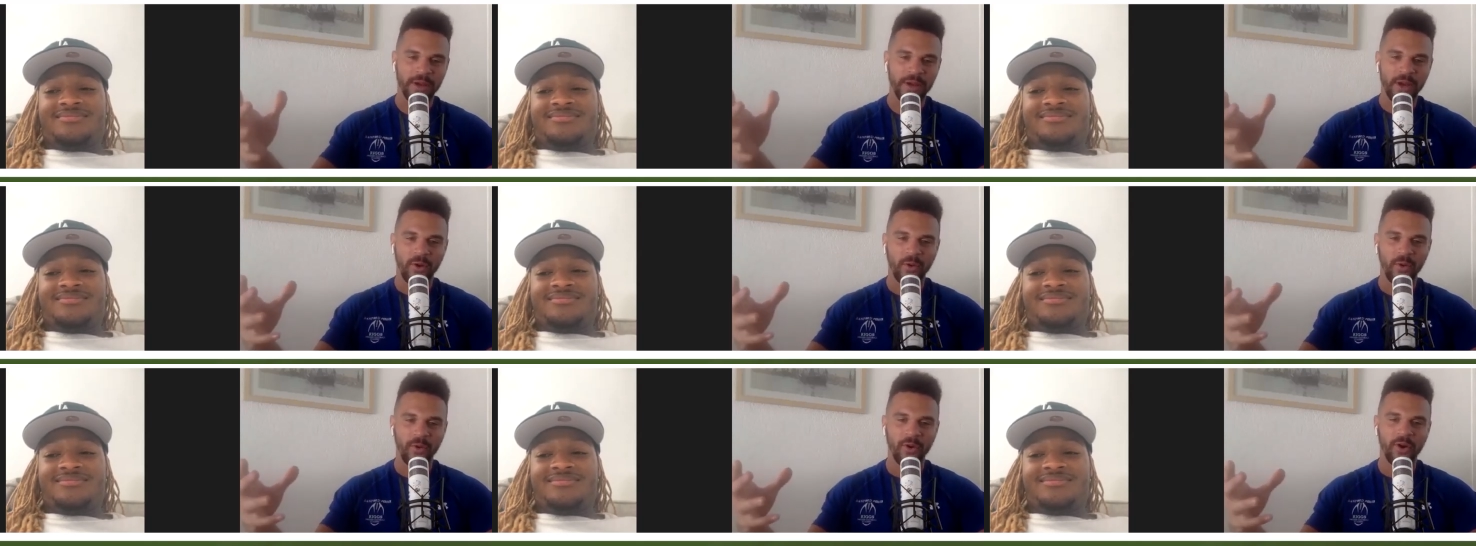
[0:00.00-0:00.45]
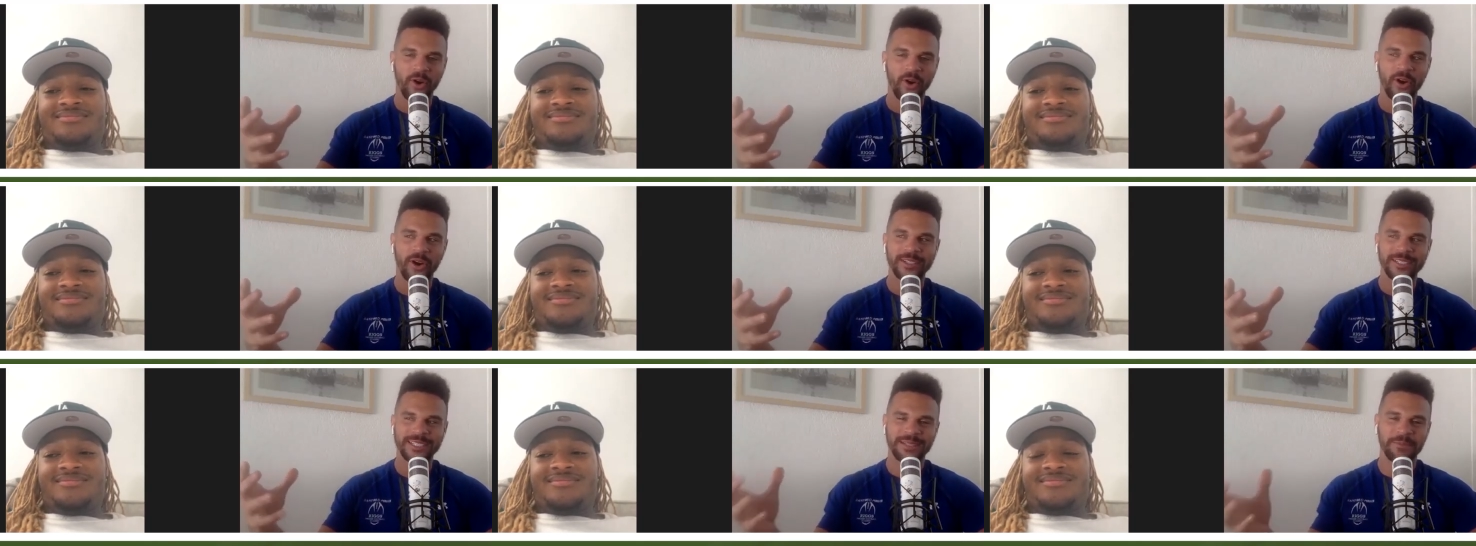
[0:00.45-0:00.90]
Speaker 1: or
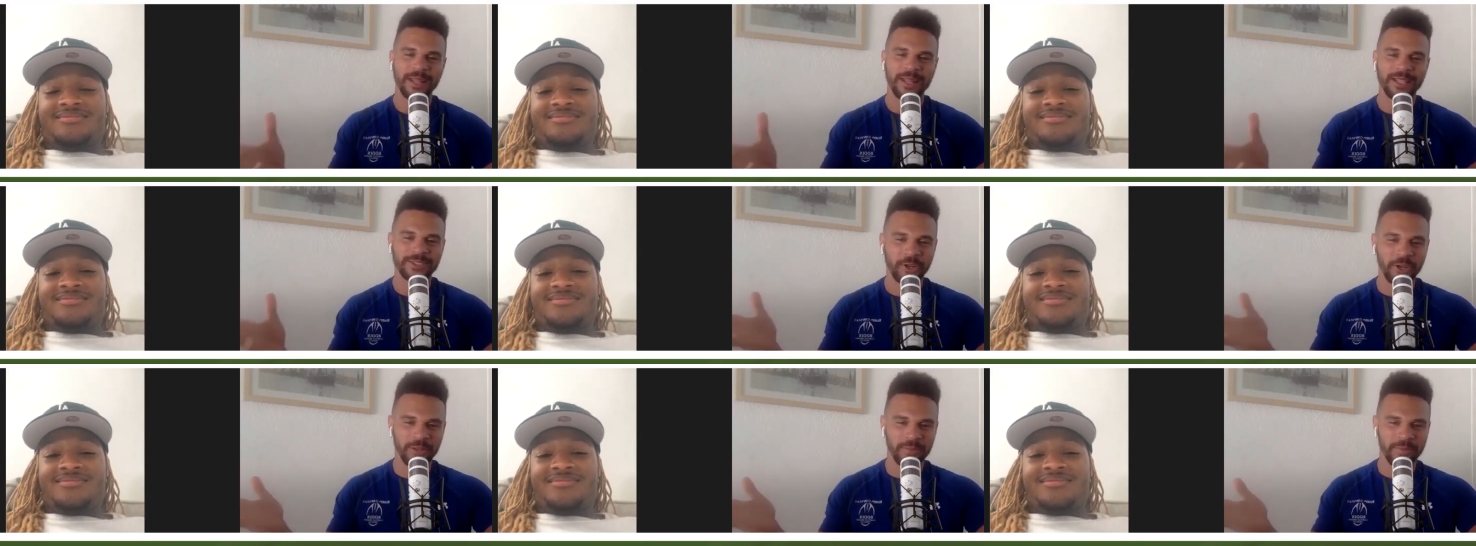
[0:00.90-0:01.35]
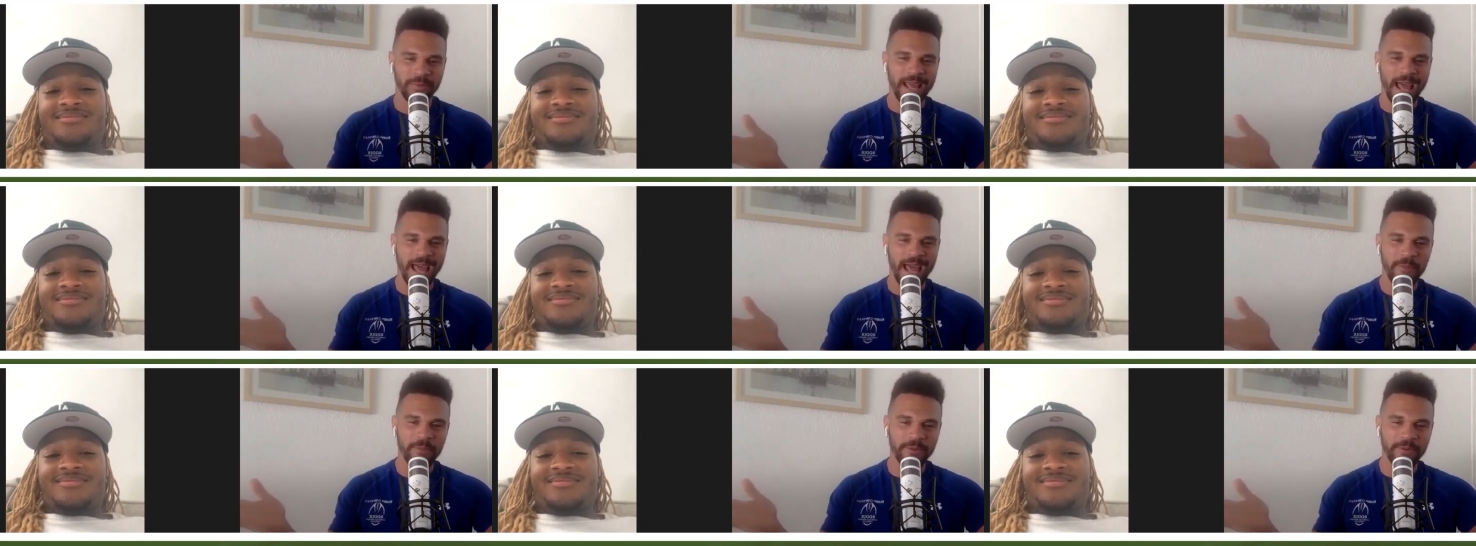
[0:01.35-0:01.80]
is it something that's already been
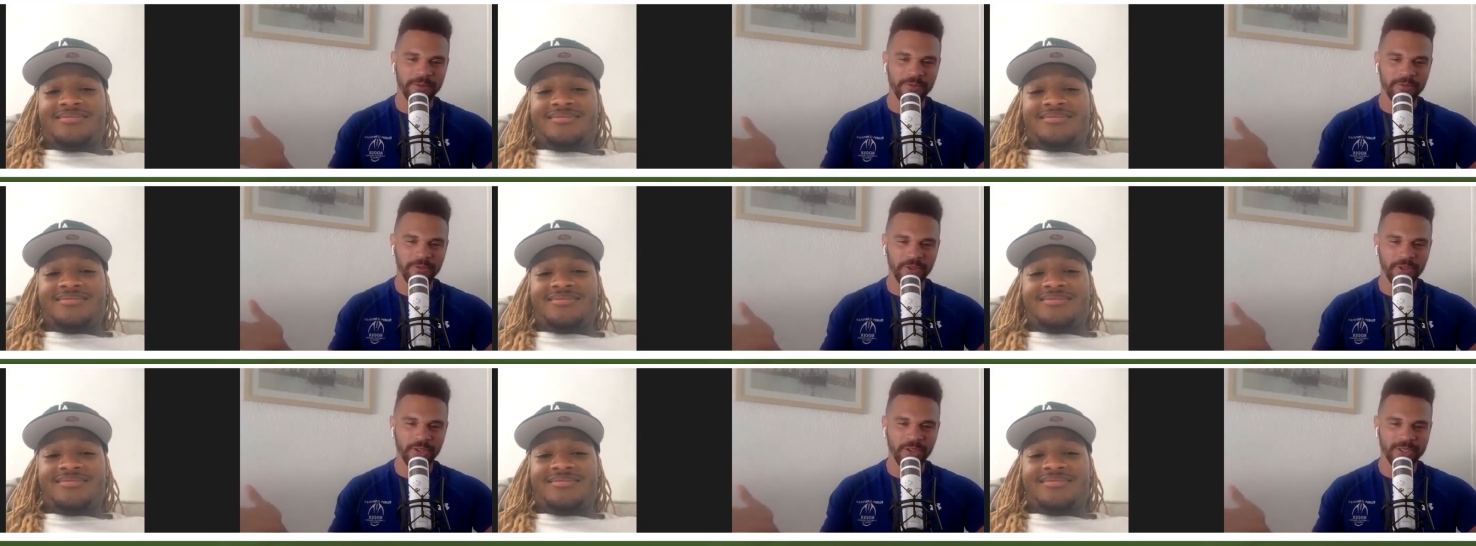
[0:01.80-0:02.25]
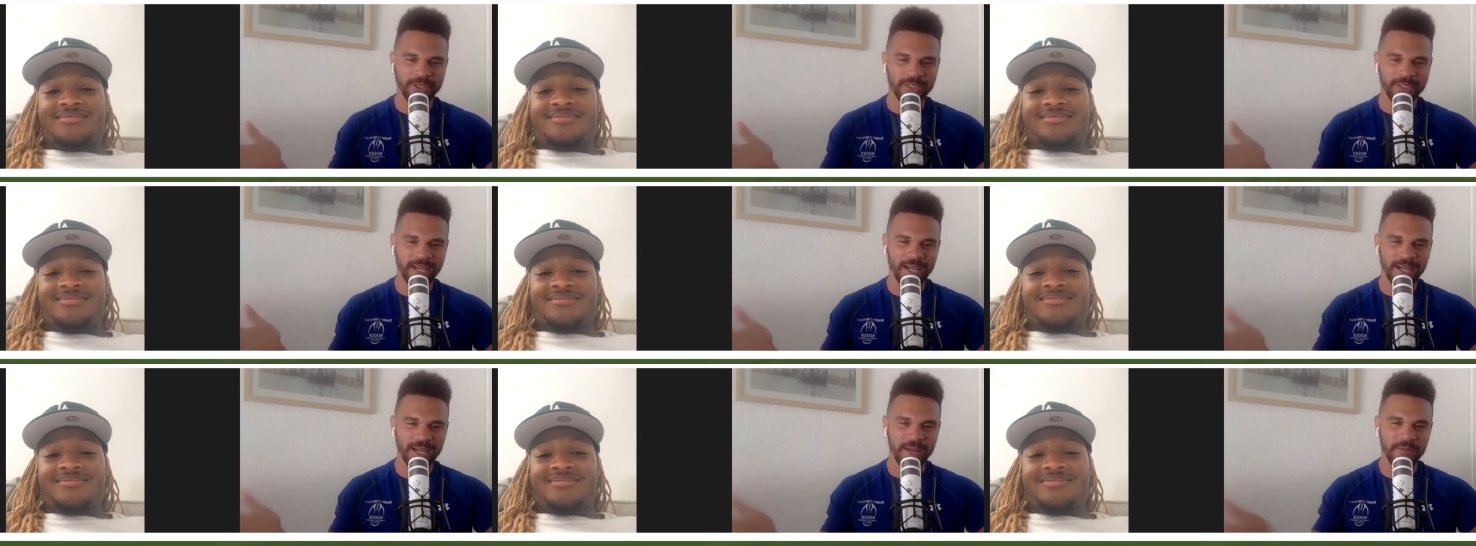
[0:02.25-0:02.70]
happening for a long
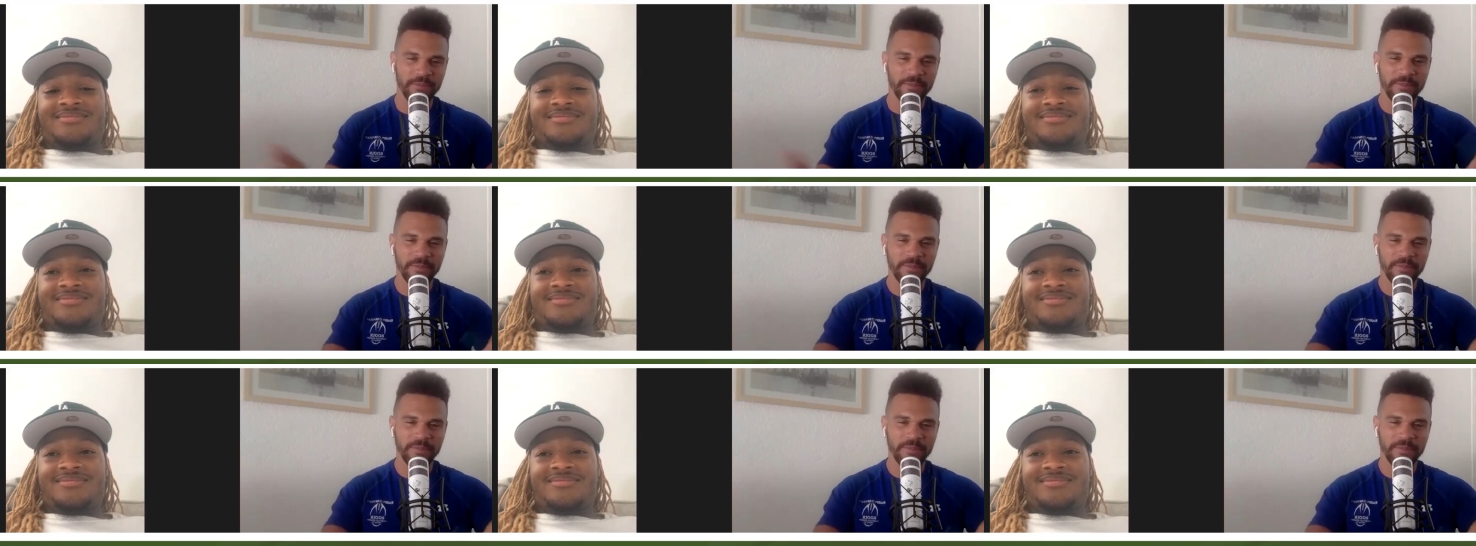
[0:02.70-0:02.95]
time?